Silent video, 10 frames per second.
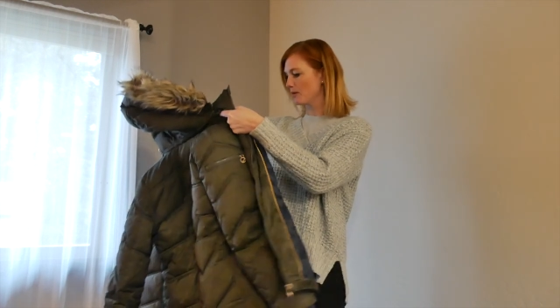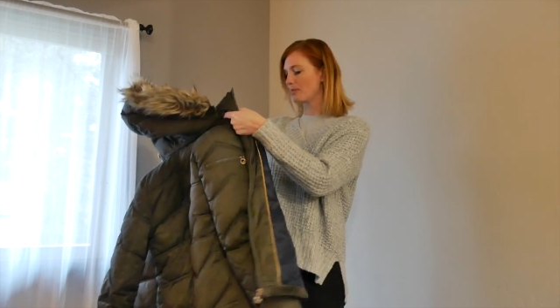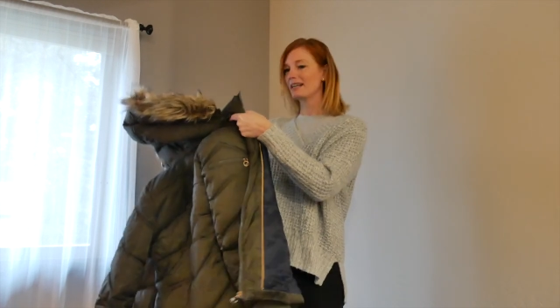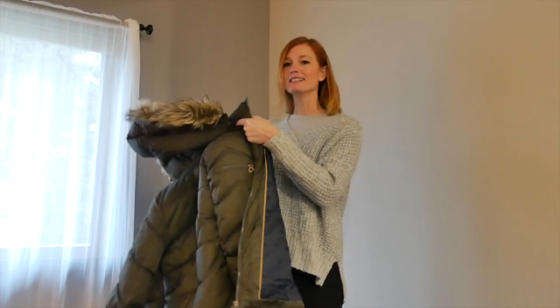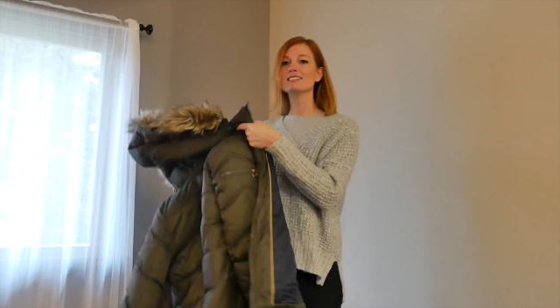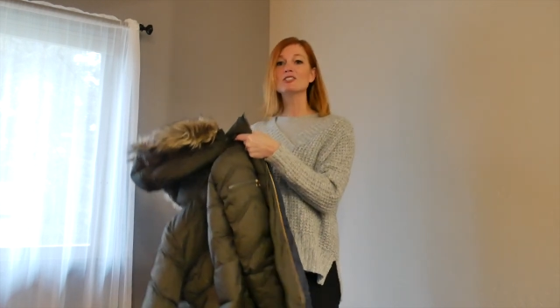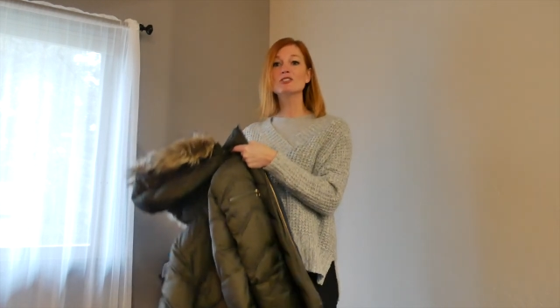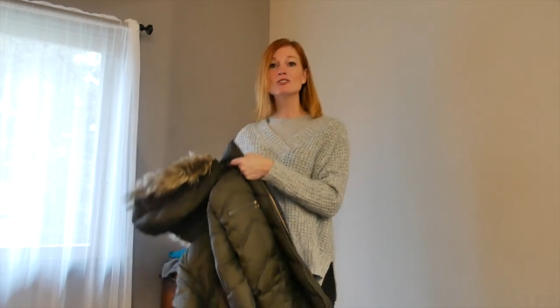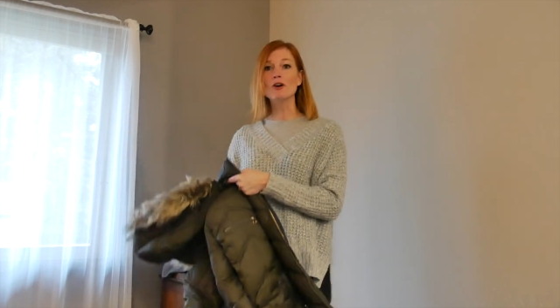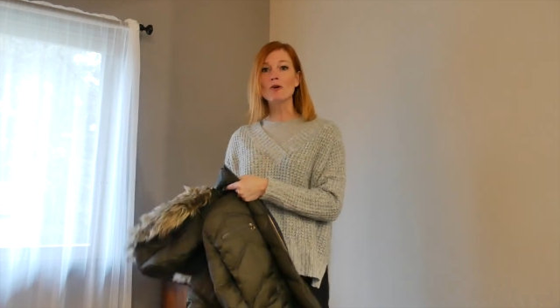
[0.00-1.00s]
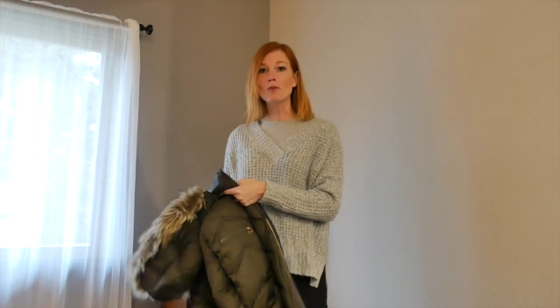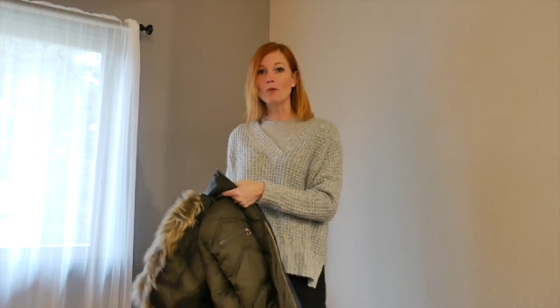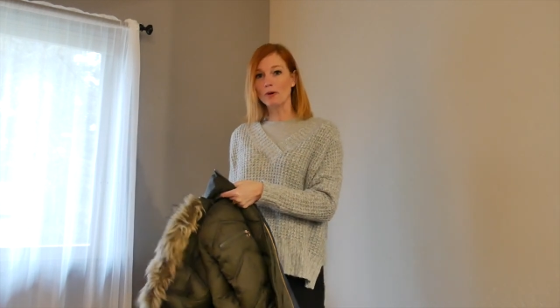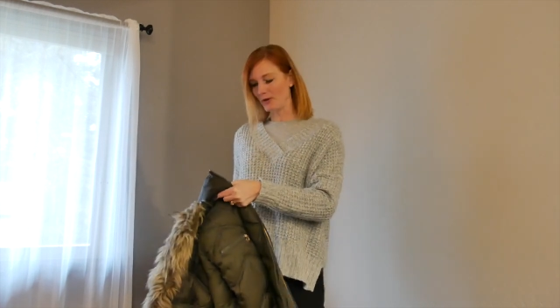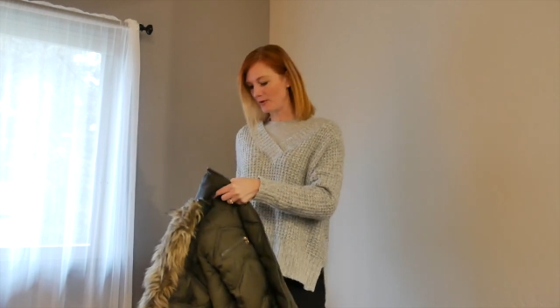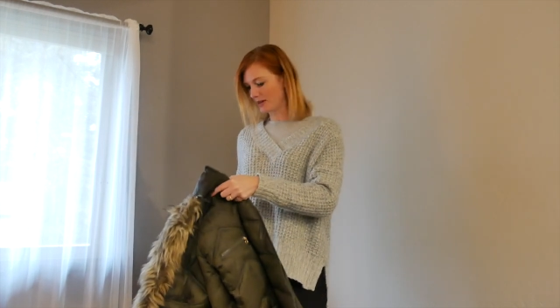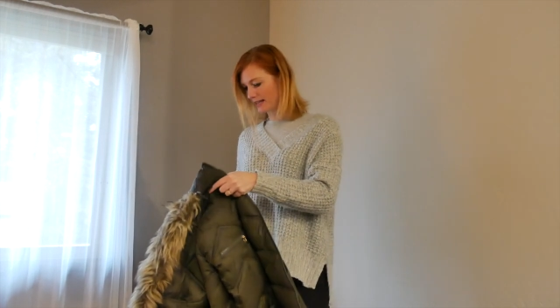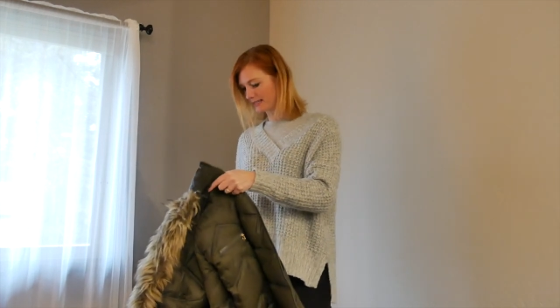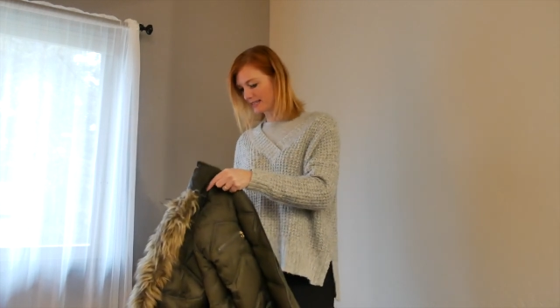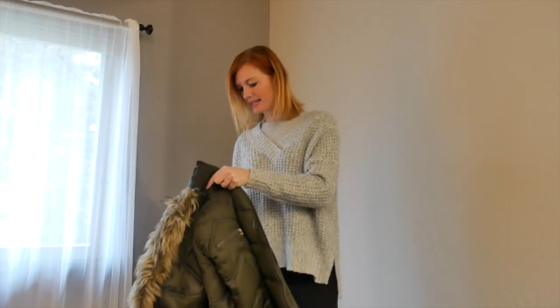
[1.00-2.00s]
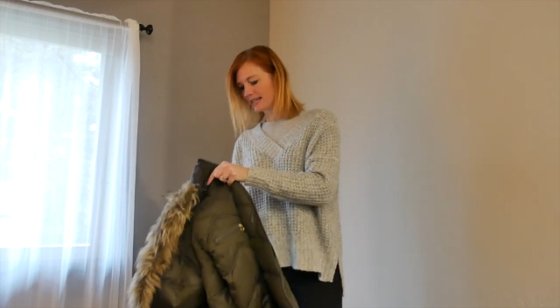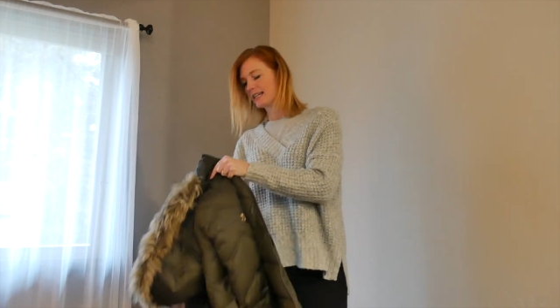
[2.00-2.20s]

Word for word: but it's so warm, you guys.